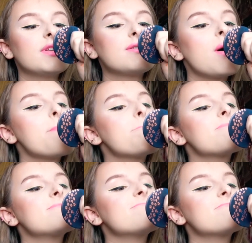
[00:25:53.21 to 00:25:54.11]
It's not
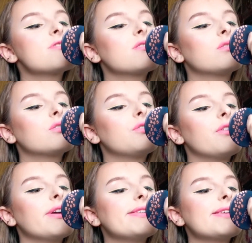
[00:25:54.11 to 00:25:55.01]

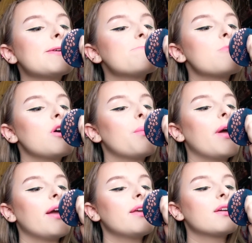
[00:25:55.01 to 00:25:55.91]
crazy
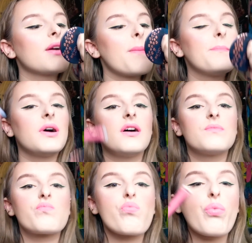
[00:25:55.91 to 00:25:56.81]
opaque,
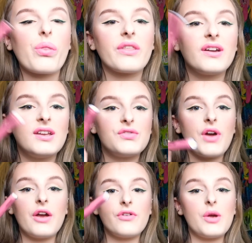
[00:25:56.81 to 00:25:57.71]
but it is
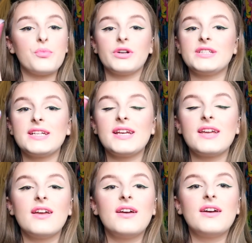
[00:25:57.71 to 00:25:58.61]
very, very pretty.